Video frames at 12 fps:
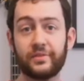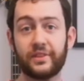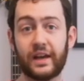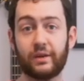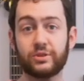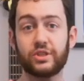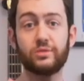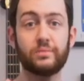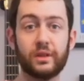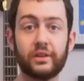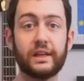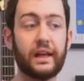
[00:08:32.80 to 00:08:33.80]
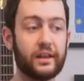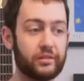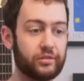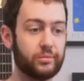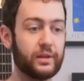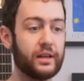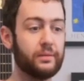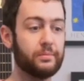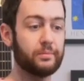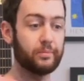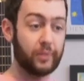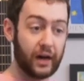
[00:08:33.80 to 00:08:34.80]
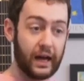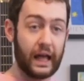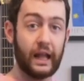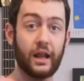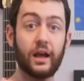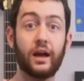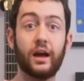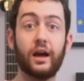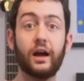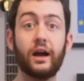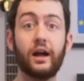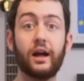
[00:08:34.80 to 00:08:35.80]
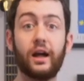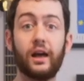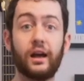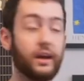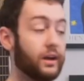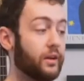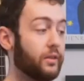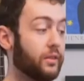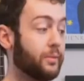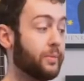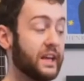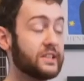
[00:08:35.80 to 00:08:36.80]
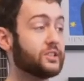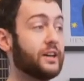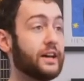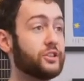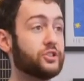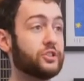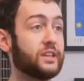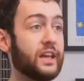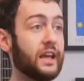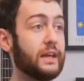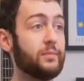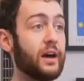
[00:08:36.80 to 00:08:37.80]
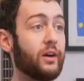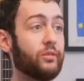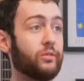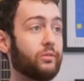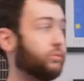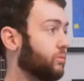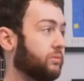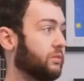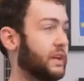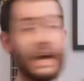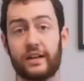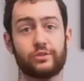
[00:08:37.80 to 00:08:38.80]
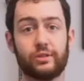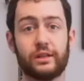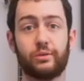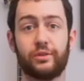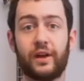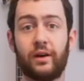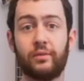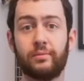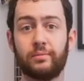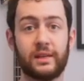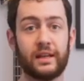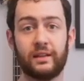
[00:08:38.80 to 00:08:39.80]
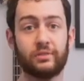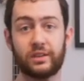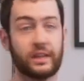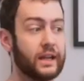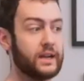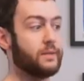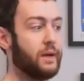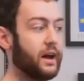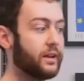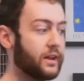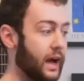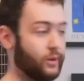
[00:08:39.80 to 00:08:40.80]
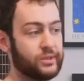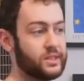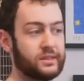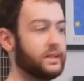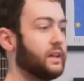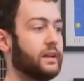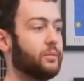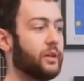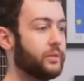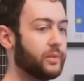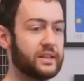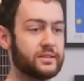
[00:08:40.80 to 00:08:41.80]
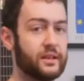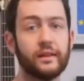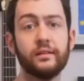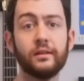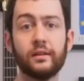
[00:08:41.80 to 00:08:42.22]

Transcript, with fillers: That was humiliating for me, but the bass lines just came out naturally without me even thinking about it. I wasn't thinking about the bass line.